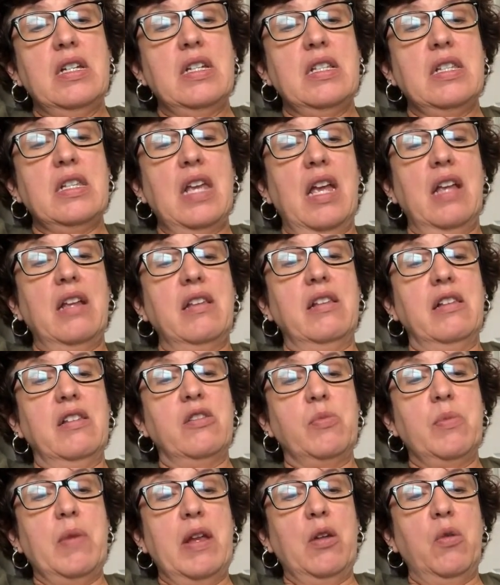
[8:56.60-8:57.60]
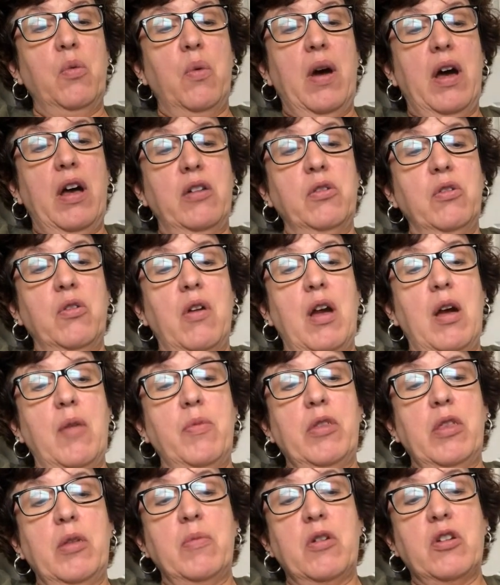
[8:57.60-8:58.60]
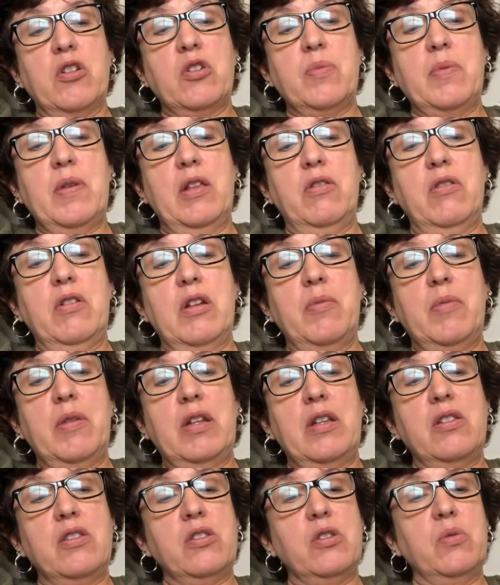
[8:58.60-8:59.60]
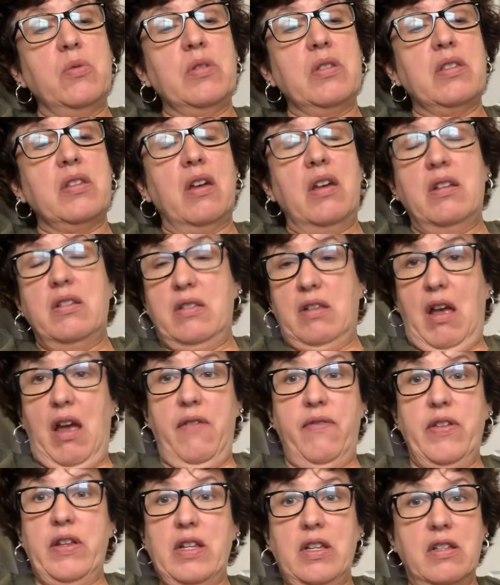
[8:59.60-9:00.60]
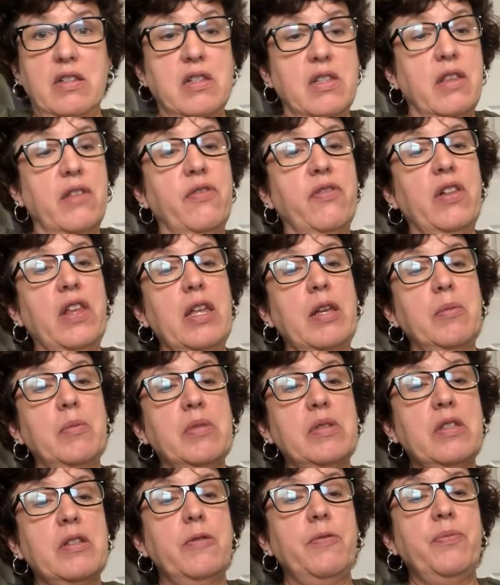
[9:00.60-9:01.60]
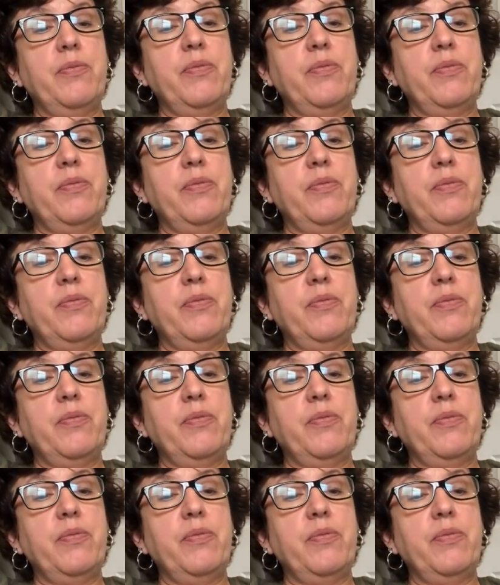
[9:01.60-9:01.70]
Tantalus made a wild grab, but the marshmallow committed suicide, diving into the flames.